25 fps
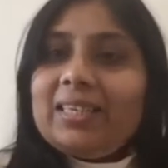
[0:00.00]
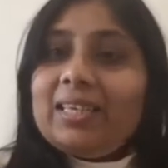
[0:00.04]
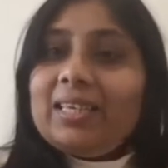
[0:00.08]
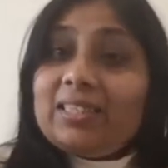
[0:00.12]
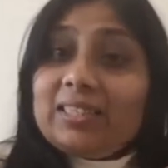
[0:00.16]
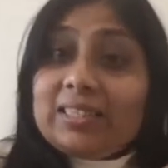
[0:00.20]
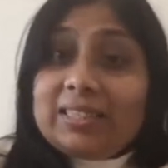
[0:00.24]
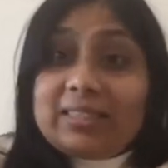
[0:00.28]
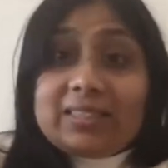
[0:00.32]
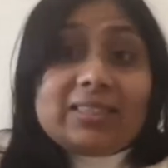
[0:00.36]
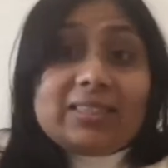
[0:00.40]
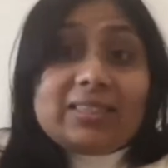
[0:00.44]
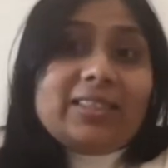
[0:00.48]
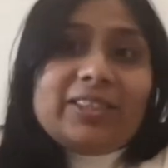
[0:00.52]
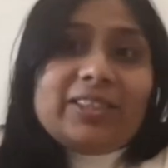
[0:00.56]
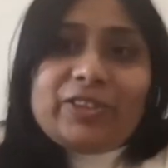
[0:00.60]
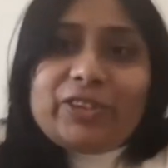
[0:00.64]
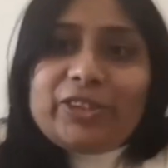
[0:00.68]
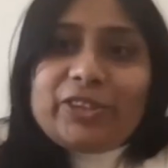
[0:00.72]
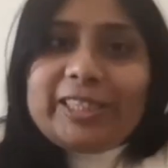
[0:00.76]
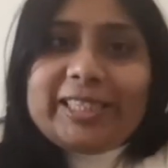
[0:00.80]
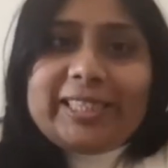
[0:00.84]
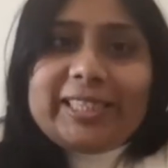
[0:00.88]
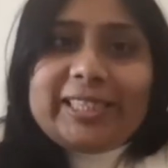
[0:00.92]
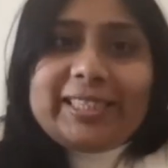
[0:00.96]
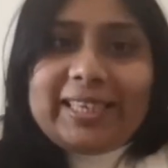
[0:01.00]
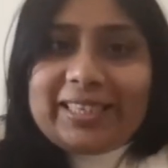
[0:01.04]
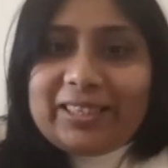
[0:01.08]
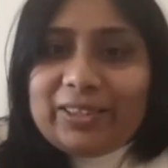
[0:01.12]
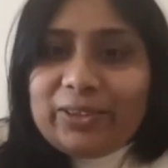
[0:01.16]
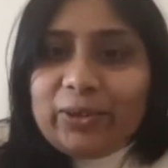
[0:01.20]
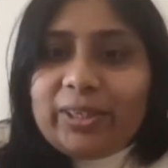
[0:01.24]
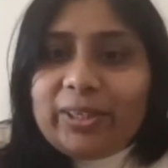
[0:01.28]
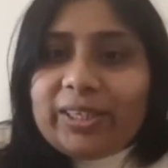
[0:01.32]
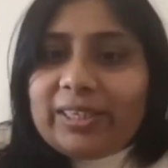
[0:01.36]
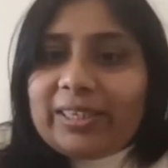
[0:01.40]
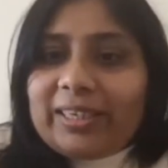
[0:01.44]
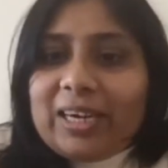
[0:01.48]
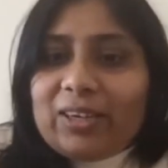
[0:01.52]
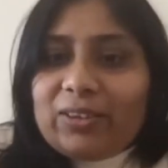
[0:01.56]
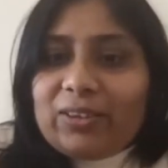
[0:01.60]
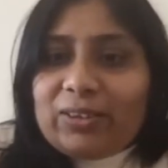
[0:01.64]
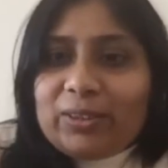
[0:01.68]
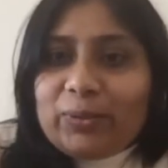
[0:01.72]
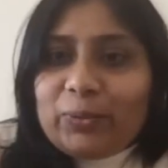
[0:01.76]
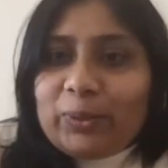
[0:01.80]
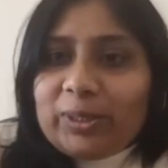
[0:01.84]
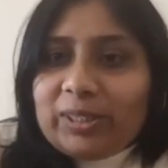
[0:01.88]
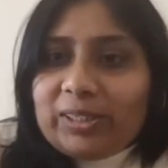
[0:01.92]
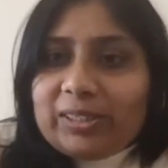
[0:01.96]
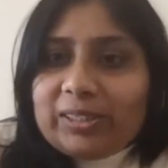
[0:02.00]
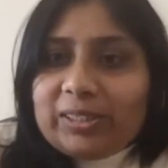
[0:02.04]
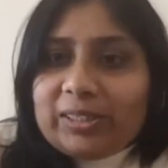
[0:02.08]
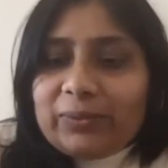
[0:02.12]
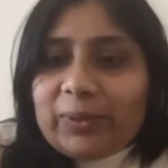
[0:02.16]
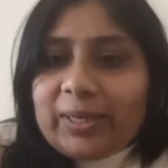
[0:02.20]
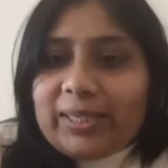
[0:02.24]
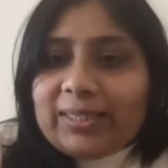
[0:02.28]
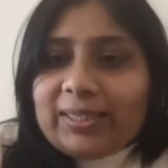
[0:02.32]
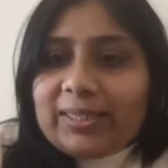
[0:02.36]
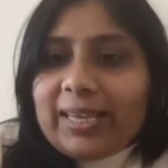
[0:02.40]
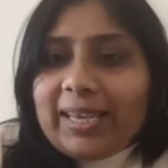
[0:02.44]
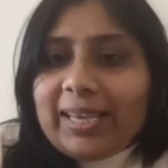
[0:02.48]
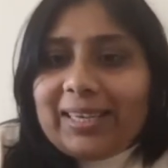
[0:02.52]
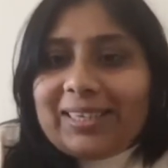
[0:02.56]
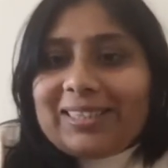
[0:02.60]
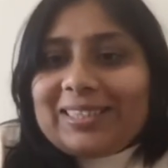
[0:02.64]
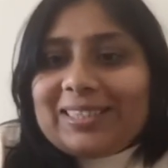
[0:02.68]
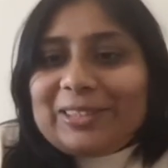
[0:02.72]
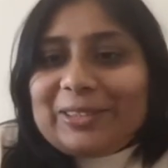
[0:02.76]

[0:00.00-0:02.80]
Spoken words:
it's literally like going around the world in one day.